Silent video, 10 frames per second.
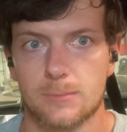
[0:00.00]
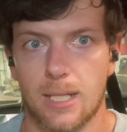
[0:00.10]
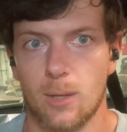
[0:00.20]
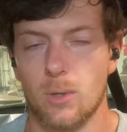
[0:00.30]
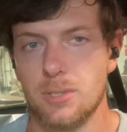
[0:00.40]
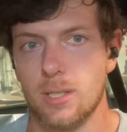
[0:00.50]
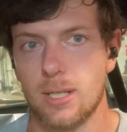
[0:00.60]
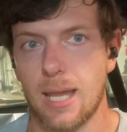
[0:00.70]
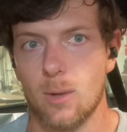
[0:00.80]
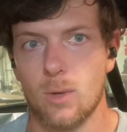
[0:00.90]
And I want you to
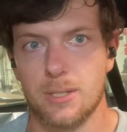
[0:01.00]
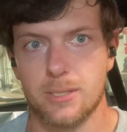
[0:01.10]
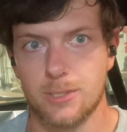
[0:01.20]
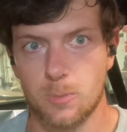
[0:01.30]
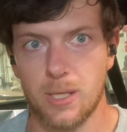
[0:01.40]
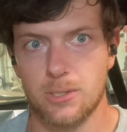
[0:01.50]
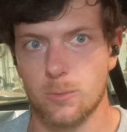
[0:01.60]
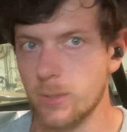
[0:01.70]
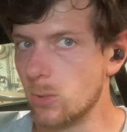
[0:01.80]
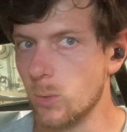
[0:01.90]
kind of watch the
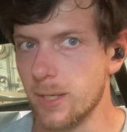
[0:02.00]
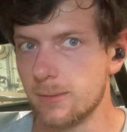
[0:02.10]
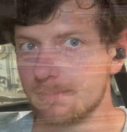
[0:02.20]
suspension real quick.